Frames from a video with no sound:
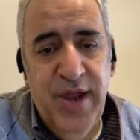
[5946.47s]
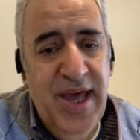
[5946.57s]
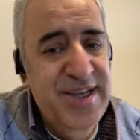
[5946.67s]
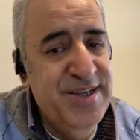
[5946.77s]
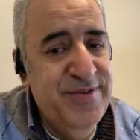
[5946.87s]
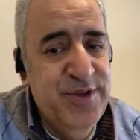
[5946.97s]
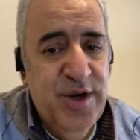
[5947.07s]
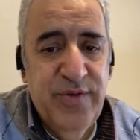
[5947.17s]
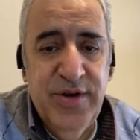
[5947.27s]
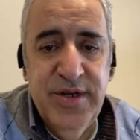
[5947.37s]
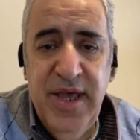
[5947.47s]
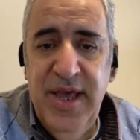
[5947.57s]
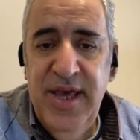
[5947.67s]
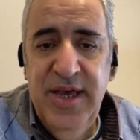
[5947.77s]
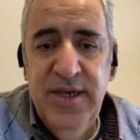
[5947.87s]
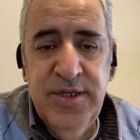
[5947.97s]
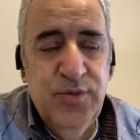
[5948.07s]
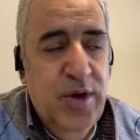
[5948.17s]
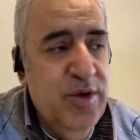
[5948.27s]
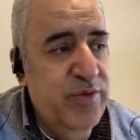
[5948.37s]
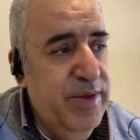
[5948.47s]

The live server is one of